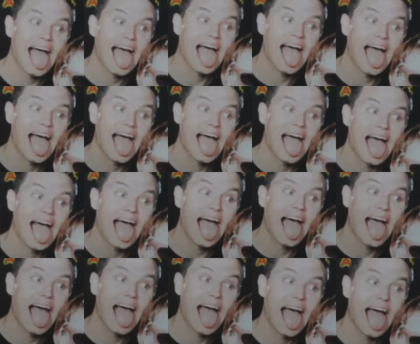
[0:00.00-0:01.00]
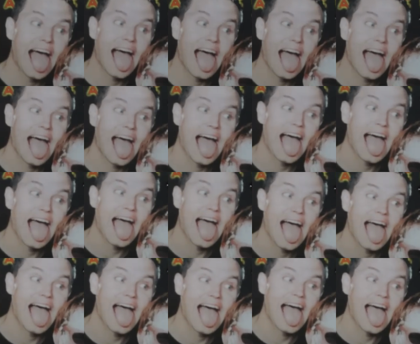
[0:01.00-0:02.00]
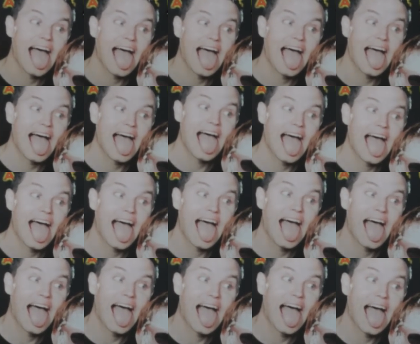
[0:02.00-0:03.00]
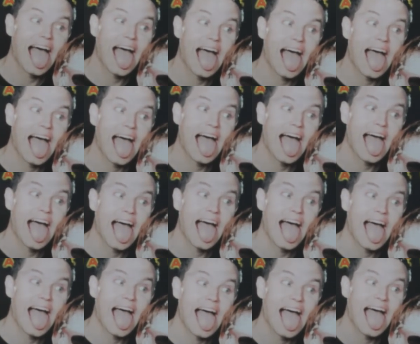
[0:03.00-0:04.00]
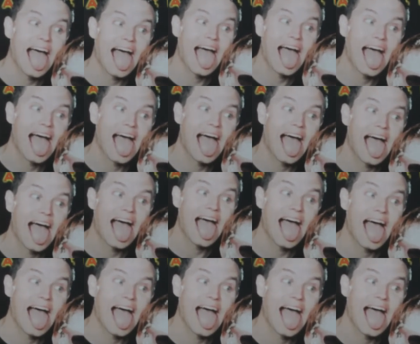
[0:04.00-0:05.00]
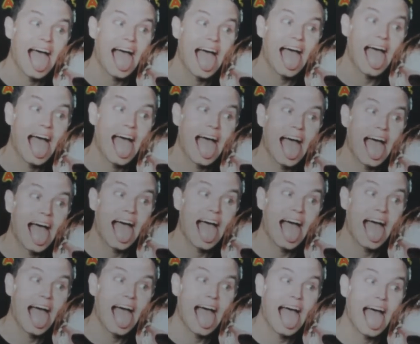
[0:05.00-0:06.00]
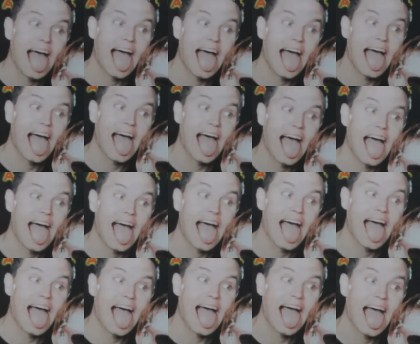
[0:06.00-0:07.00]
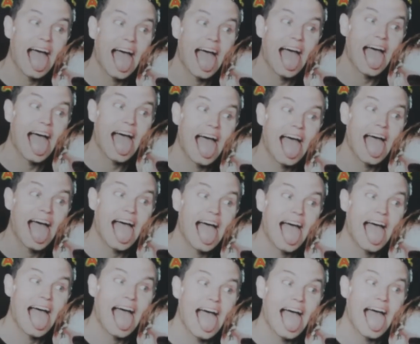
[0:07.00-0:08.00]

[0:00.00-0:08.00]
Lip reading: [no speech]